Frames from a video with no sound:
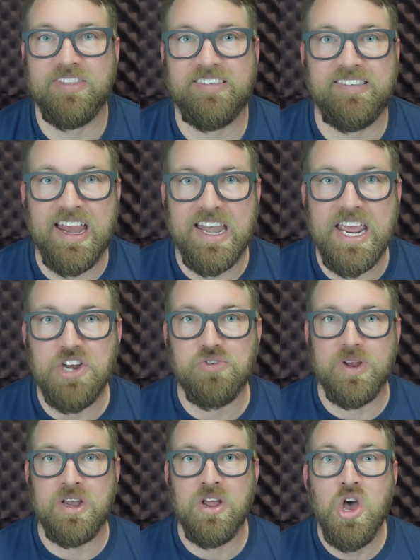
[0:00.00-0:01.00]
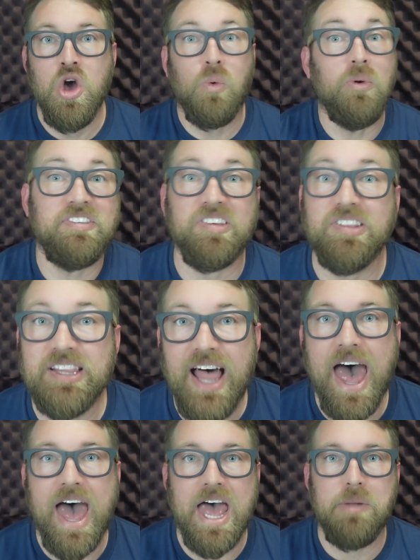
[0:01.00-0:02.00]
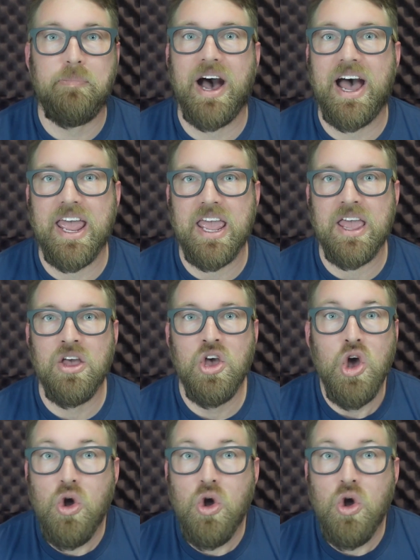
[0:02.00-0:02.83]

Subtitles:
The Sanhedrin was led by